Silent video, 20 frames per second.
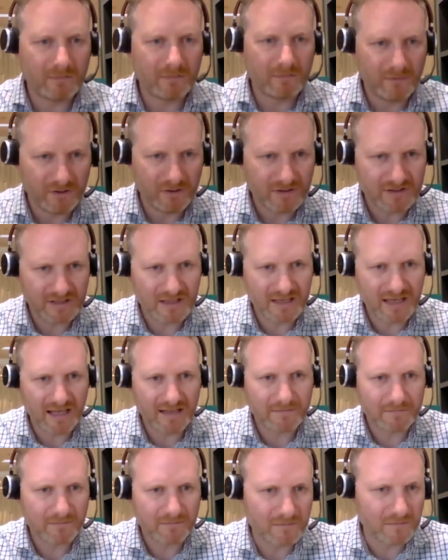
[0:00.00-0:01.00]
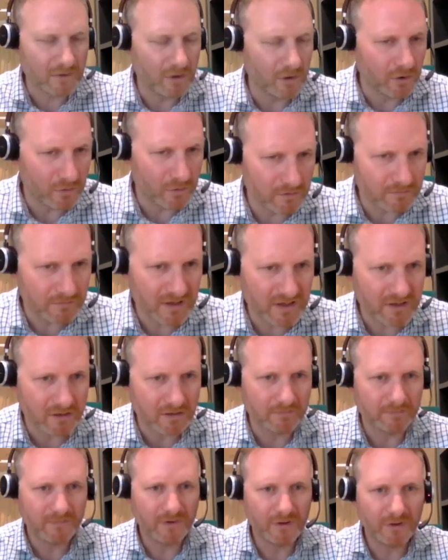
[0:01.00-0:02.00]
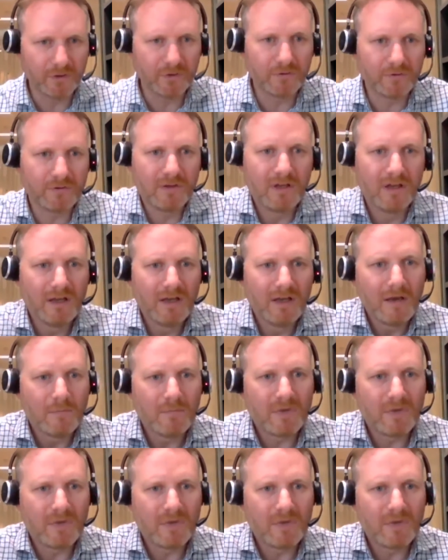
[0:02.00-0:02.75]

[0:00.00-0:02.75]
community, get known, become known